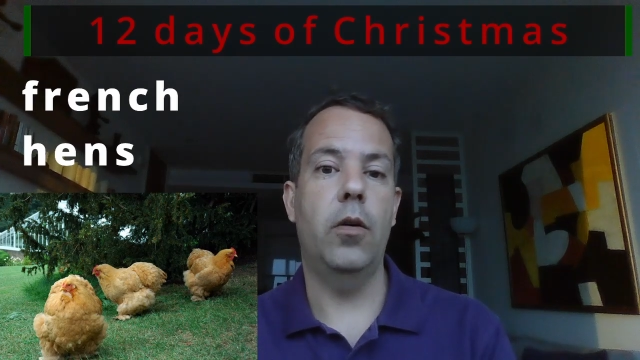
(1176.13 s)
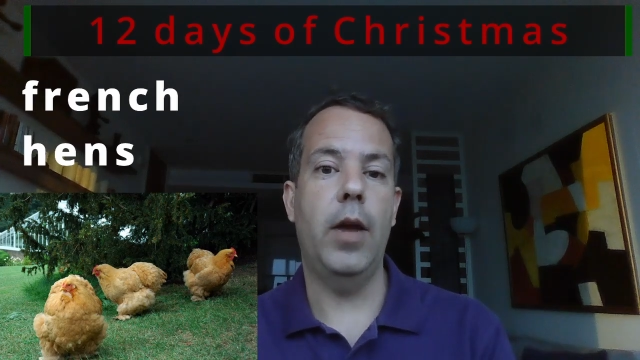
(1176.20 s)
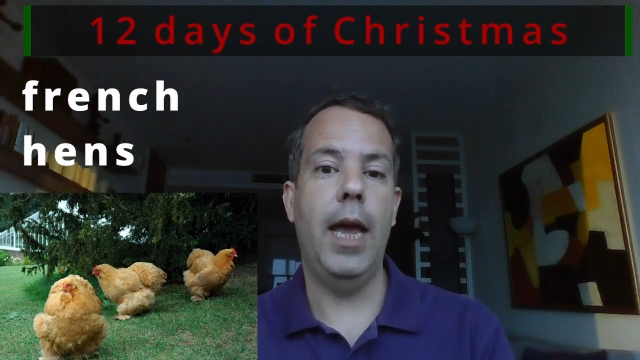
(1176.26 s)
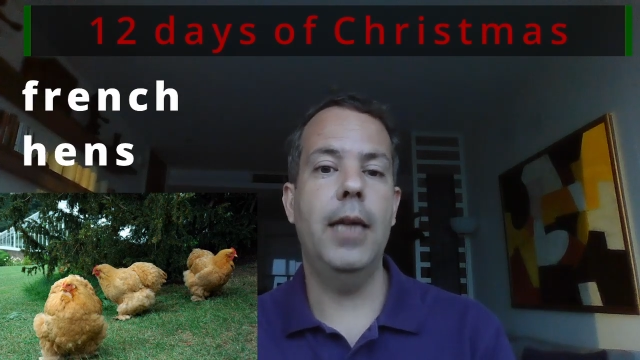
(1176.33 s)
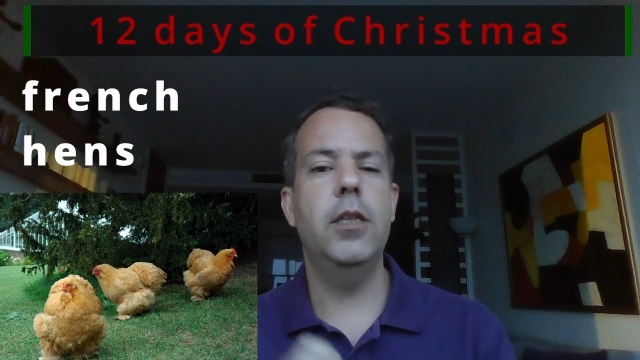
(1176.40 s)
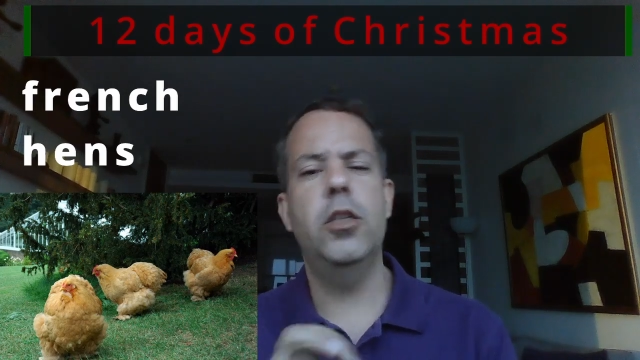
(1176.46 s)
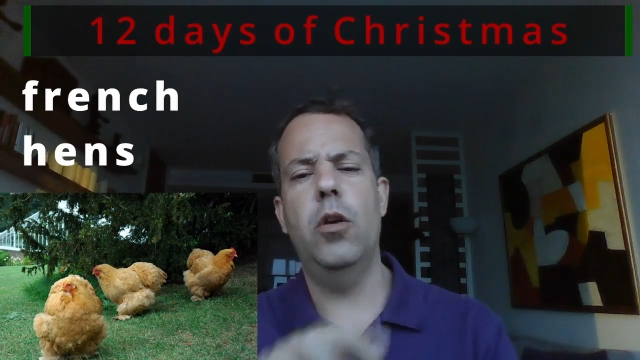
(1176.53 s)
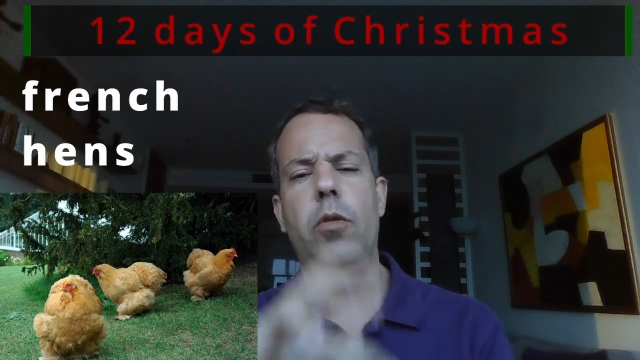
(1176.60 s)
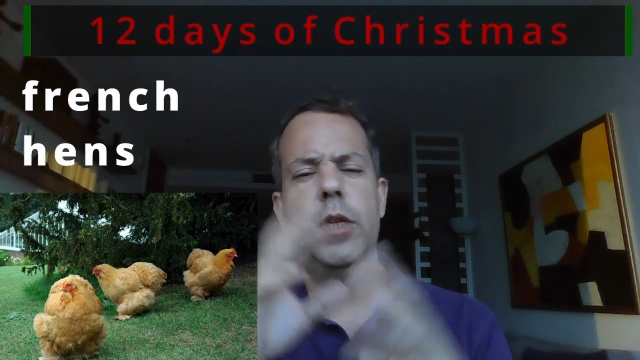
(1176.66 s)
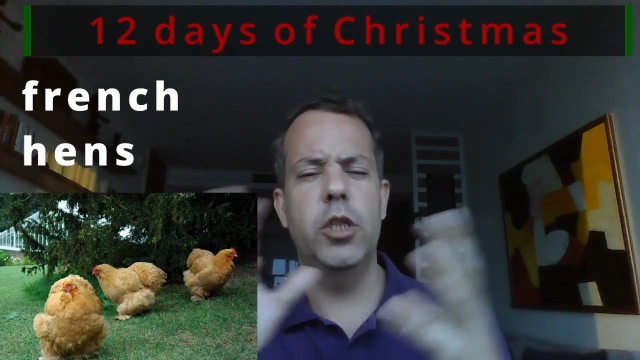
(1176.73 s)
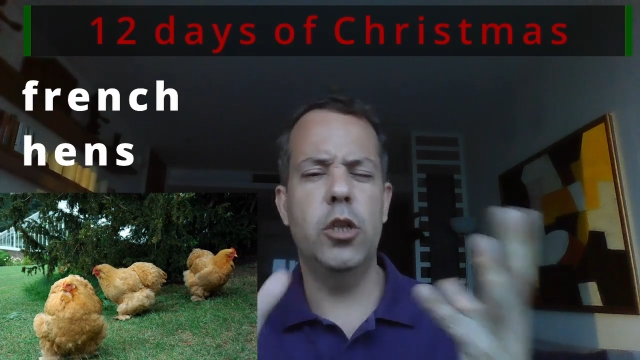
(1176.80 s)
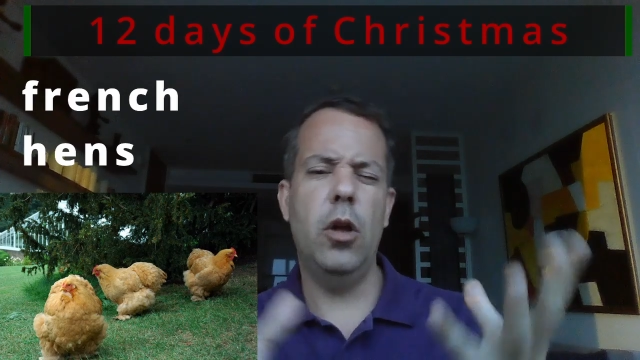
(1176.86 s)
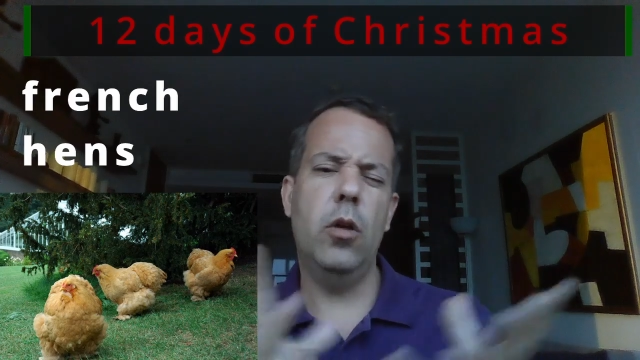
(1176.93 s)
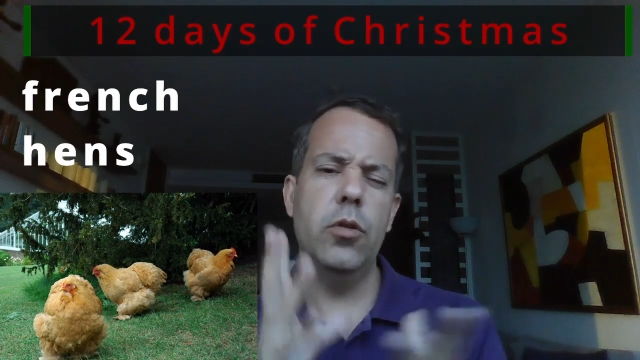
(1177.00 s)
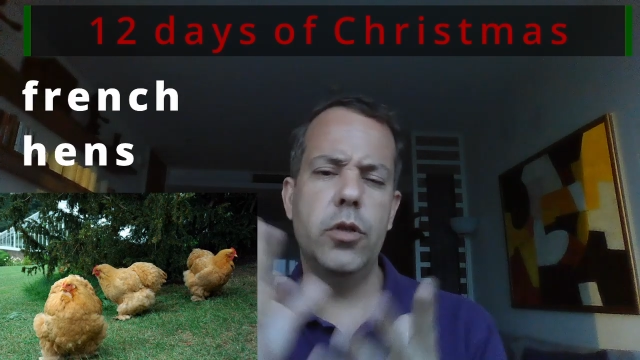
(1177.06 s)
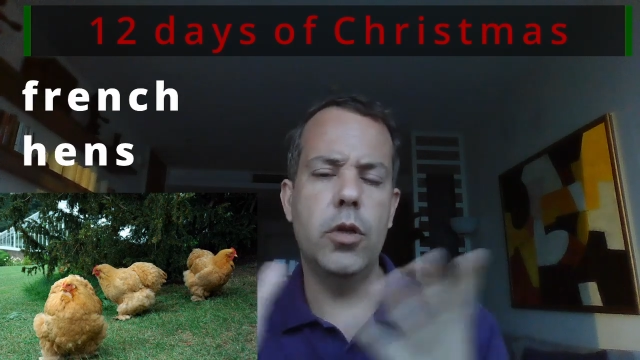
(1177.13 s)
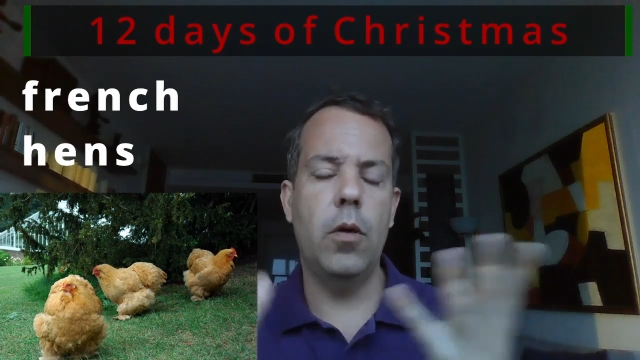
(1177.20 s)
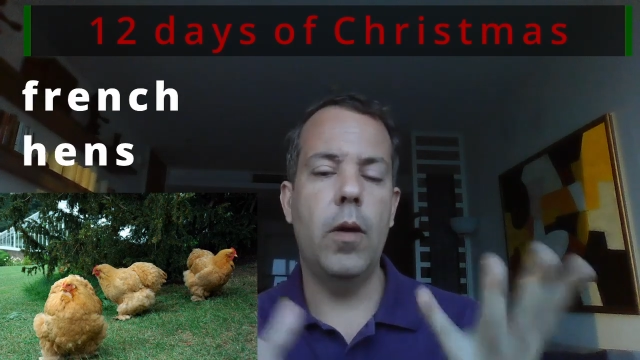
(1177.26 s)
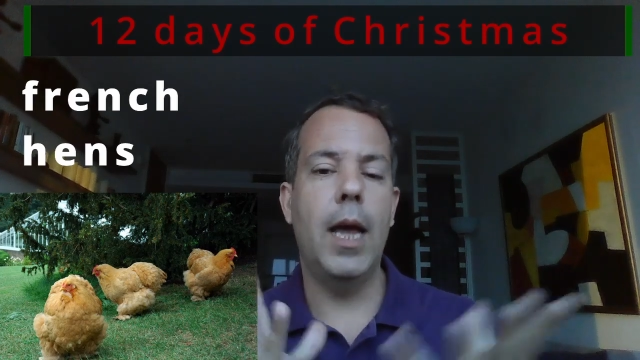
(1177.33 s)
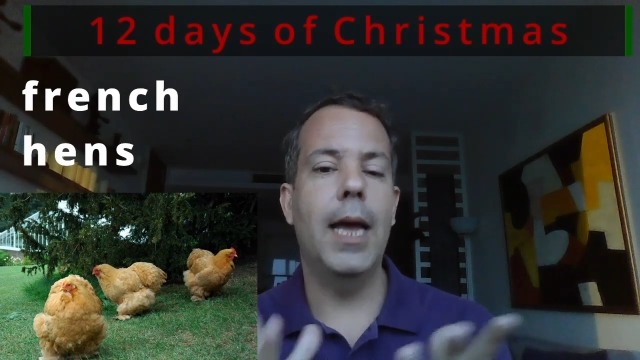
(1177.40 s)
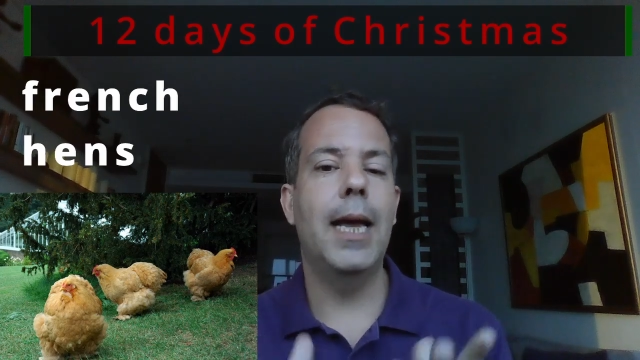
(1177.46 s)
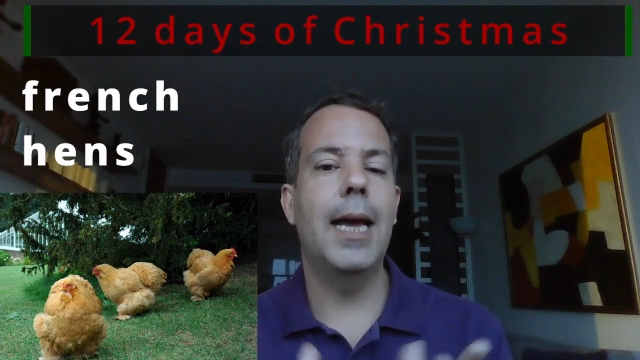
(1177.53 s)
So it's also a
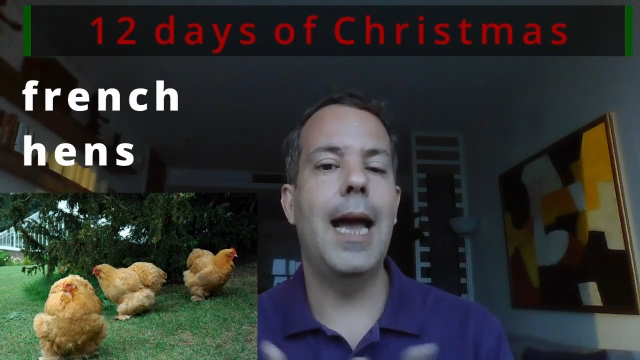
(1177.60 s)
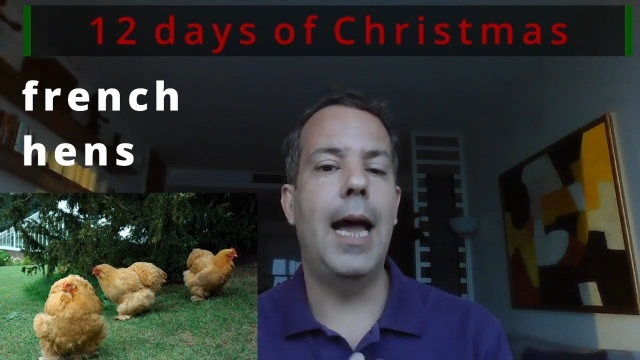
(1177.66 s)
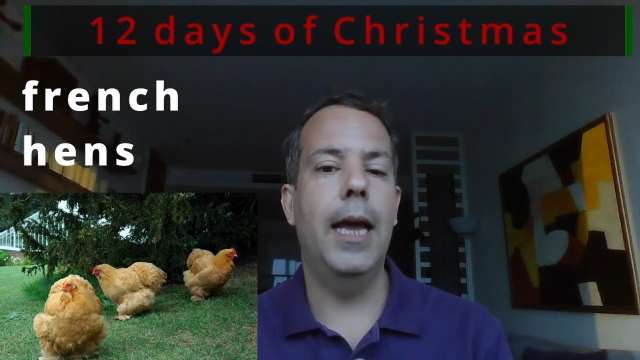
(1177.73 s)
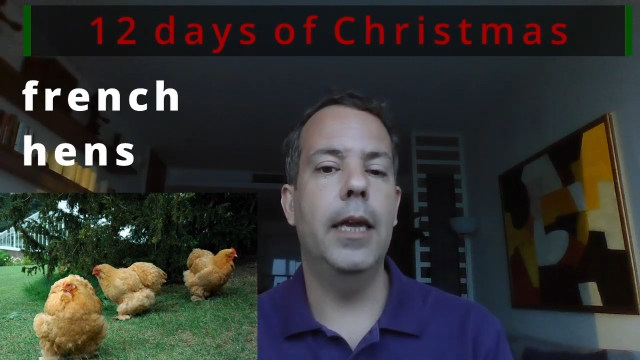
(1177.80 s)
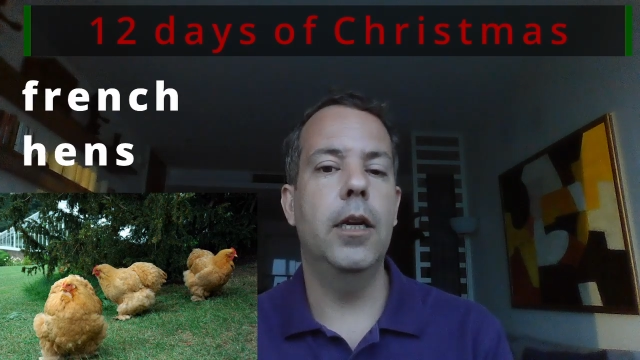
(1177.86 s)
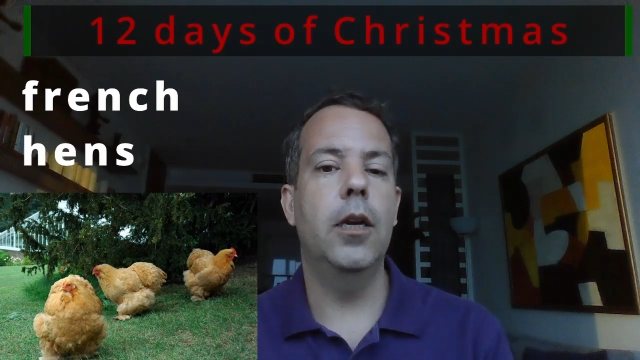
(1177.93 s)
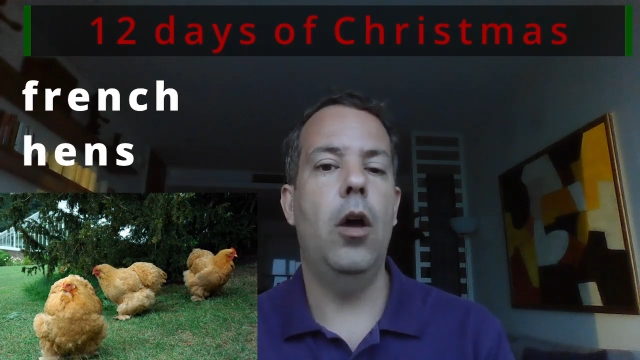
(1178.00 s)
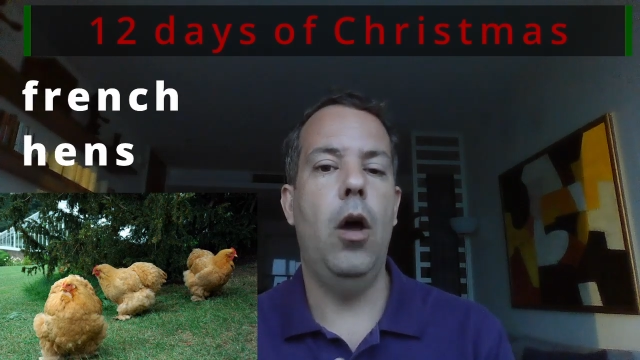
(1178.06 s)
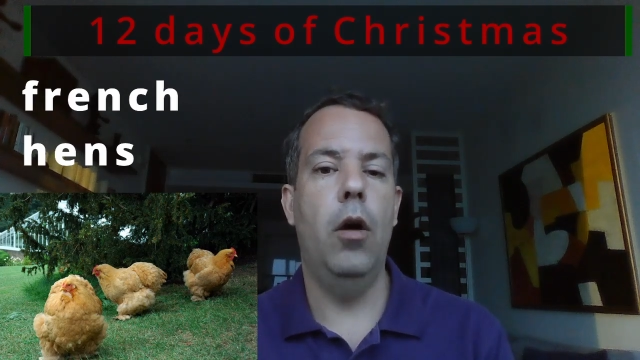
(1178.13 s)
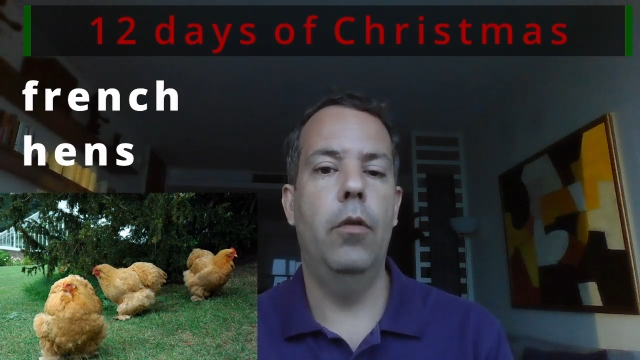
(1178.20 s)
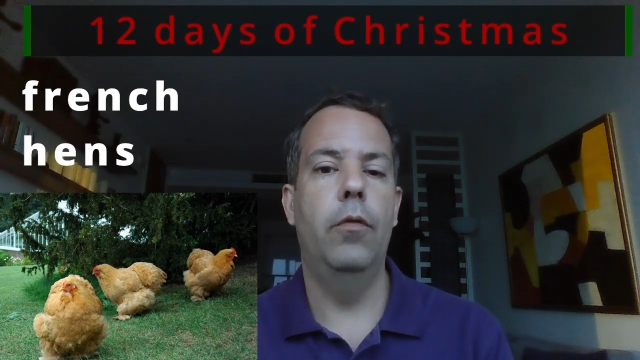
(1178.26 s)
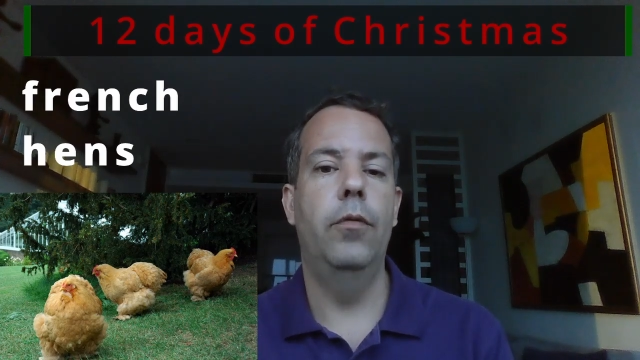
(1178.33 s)
kind of